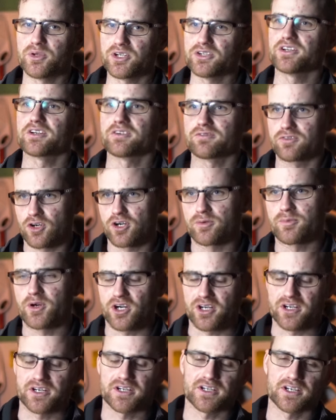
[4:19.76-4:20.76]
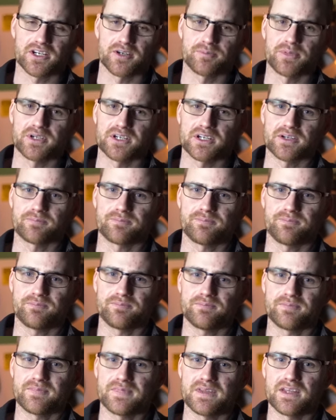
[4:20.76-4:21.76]
building for our marketing company,
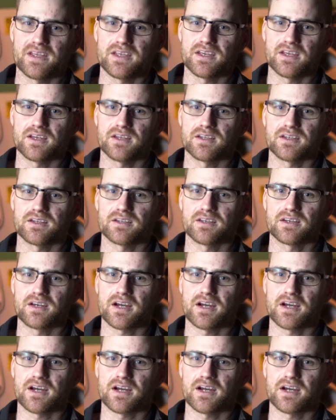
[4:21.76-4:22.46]
and